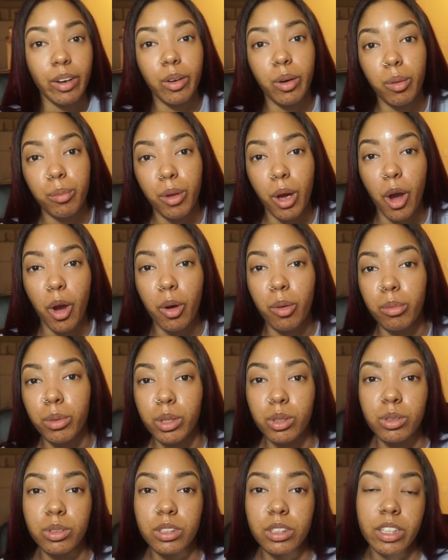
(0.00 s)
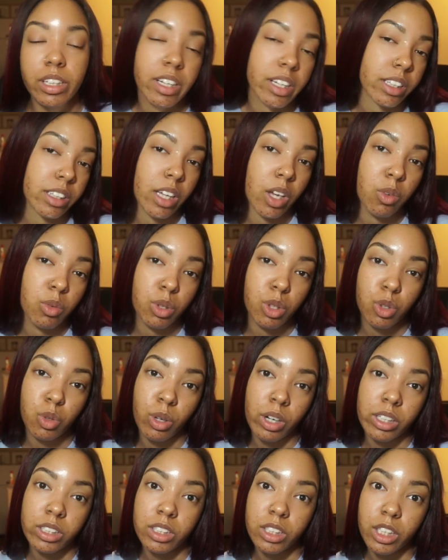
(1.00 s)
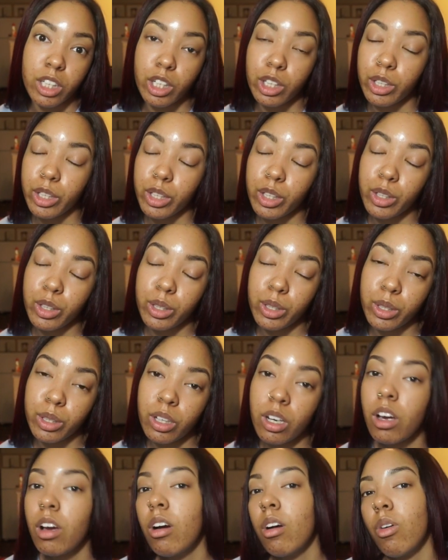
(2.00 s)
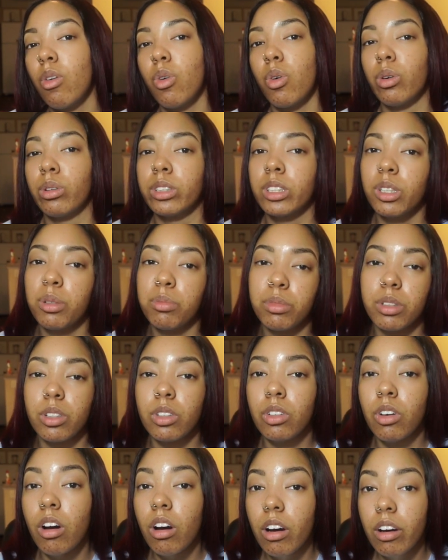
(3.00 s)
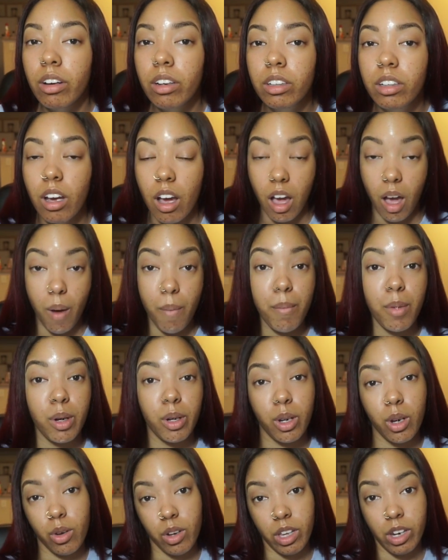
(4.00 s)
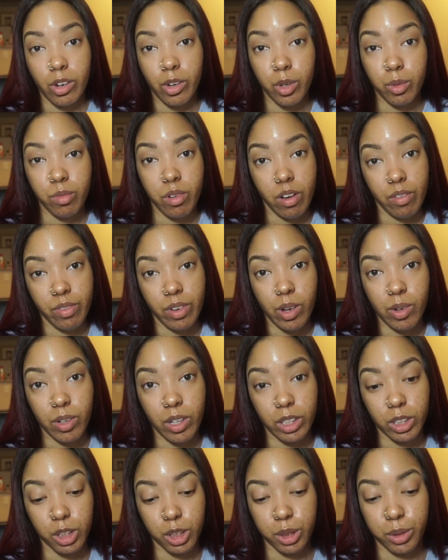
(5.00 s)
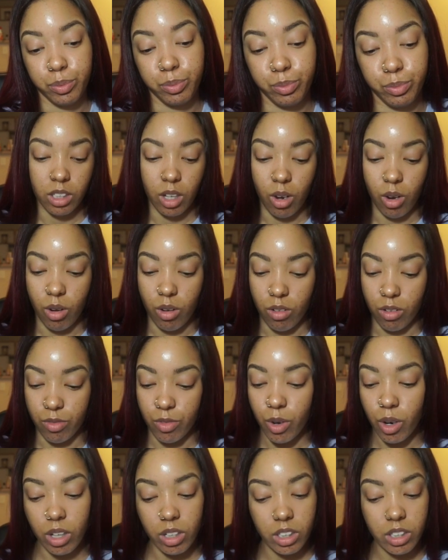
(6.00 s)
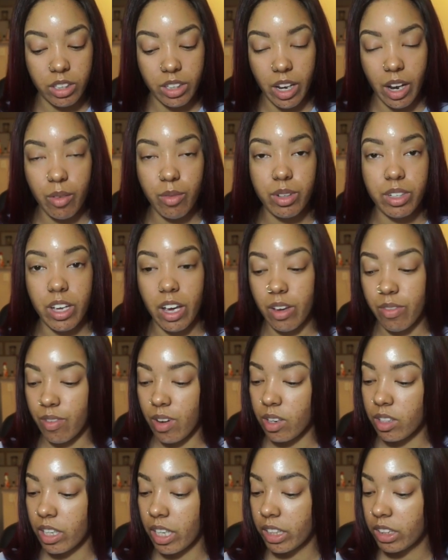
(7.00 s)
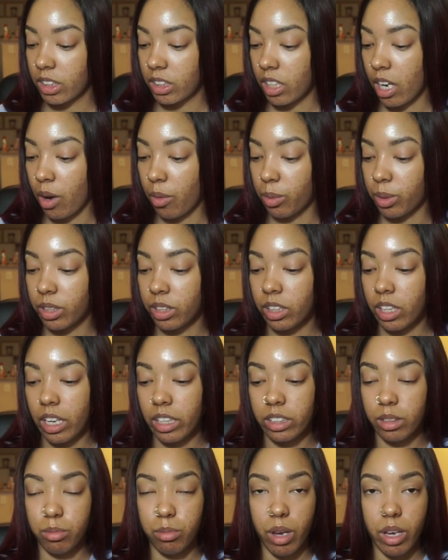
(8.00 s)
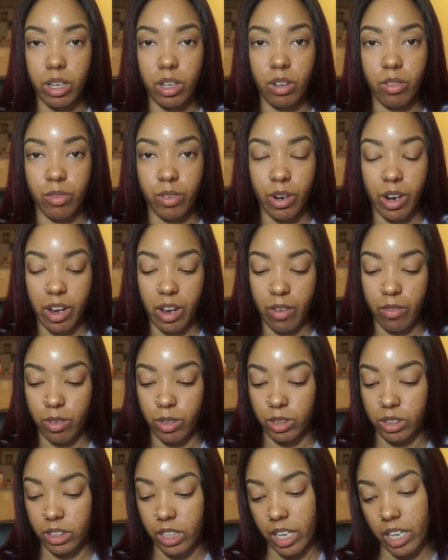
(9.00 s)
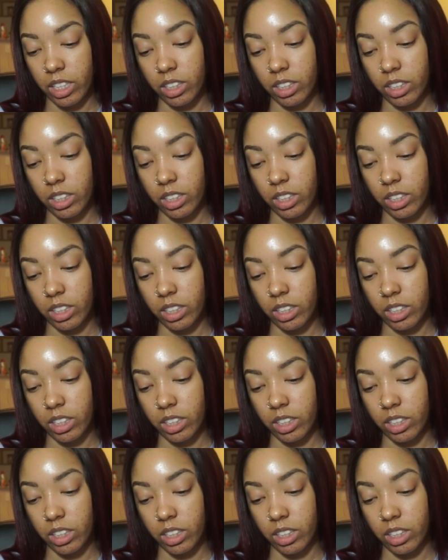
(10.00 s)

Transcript: know I'm not going to be using anything with crazy glitter or something dark, I'm going to go ahead and do my foundation. So for a good everyday foundation, I really like Makeup Forever's